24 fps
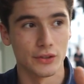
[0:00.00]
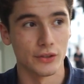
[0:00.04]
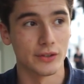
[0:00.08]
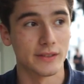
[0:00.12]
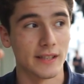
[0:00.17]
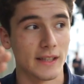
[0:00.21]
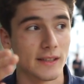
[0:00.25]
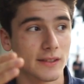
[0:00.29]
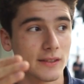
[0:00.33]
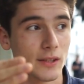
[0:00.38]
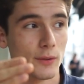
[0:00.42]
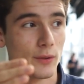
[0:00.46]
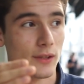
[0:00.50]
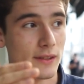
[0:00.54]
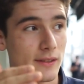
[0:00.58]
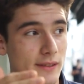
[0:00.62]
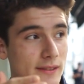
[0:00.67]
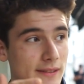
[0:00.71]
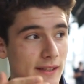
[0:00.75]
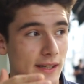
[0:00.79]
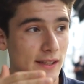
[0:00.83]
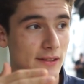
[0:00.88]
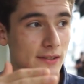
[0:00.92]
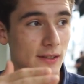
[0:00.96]
So say someone
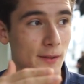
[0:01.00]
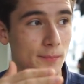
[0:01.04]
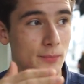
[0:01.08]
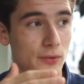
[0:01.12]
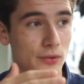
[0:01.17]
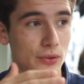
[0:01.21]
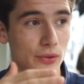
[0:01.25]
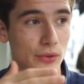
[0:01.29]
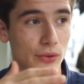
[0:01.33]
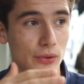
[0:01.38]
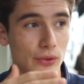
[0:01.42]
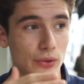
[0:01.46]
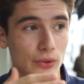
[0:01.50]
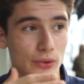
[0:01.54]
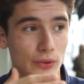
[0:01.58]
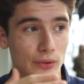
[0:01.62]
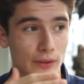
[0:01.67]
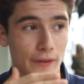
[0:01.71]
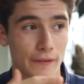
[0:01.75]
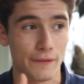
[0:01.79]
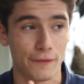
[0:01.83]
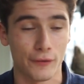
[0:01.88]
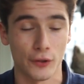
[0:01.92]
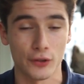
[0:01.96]
signs up to
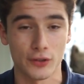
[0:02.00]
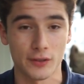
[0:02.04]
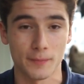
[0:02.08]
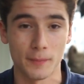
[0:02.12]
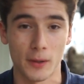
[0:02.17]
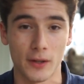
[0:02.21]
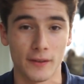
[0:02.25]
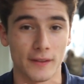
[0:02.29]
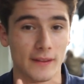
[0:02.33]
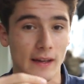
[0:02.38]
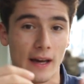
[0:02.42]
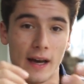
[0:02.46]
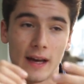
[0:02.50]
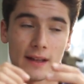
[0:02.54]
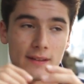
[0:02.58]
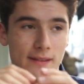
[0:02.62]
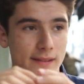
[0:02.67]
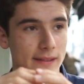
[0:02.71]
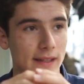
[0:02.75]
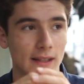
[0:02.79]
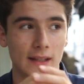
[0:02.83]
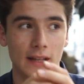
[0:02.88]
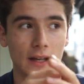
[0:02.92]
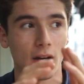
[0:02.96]
the first month at
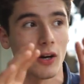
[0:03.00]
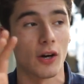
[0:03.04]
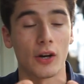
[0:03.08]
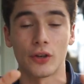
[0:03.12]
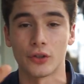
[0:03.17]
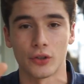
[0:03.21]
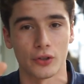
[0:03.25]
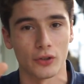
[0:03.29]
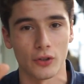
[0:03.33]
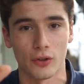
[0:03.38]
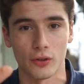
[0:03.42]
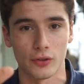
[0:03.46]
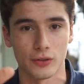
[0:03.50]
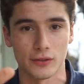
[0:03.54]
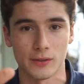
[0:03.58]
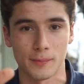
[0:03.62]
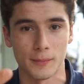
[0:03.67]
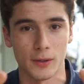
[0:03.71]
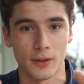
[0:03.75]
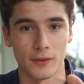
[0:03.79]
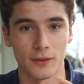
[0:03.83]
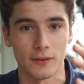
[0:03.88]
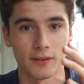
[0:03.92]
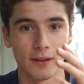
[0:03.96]
say like $100 a
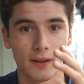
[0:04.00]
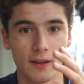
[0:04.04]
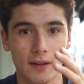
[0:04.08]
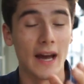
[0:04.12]
month,